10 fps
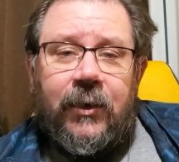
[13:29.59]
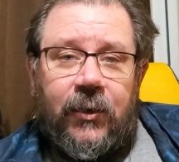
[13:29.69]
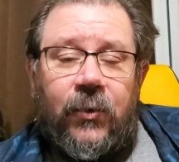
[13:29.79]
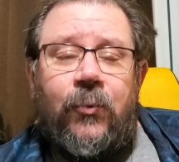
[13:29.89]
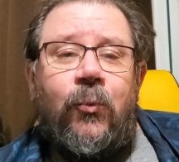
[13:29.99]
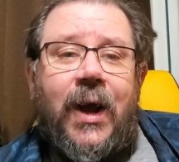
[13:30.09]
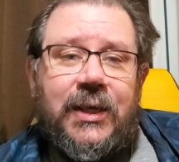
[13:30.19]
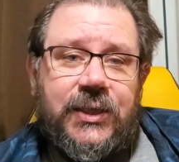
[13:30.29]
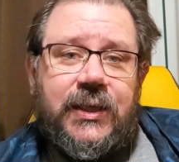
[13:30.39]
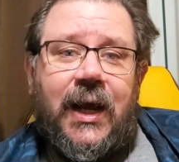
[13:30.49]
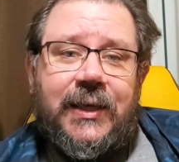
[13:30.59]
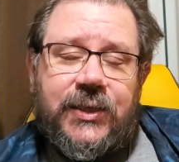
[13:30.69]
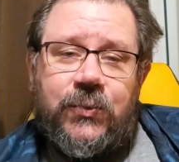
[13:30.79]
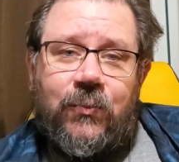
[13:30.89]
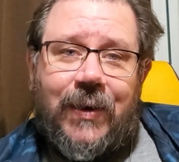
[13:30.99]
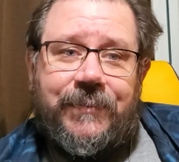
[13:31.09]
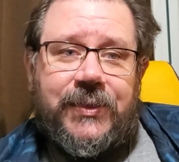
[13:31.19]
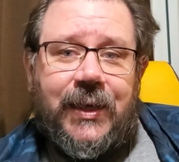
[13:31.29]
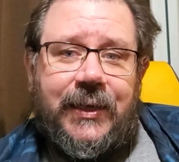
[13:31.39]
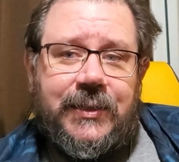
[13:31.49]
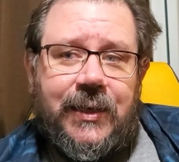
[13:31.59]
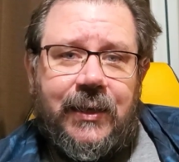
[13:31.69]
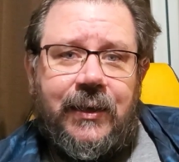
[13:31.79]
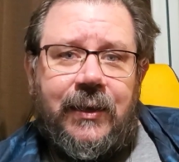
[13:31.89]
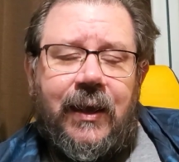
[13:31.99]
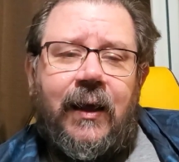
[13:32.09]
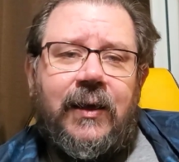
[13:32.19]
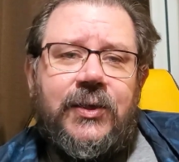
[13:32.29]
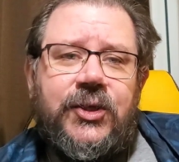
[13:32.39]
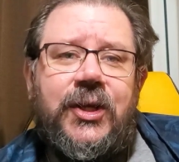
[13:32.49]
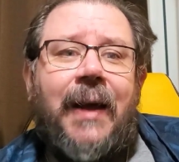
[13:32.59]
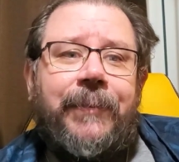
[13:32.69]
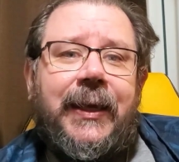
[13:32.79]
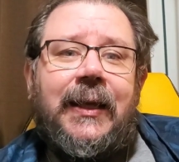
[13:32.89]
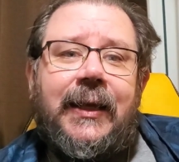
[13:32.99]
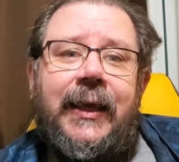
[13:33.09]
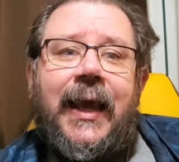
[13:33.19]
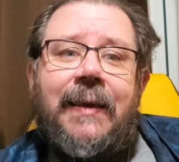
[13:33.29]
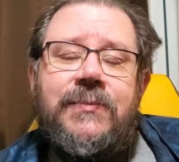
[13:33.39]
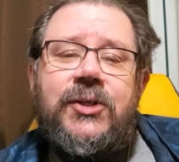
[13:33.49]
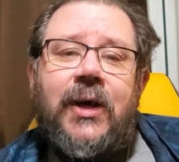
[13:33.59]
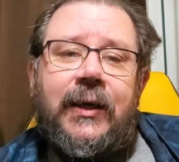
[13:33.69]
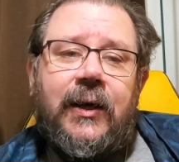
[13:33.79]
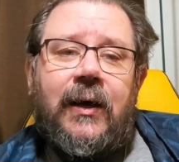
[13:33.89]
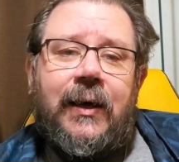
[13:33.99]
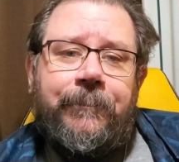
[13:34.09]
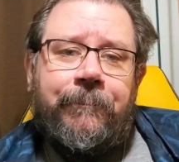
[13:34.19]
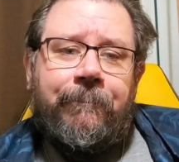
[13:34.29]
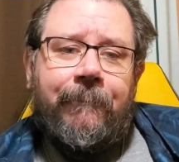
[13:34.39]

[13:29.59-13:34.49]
Go to Ross Scott's website, stopkillinggames.com.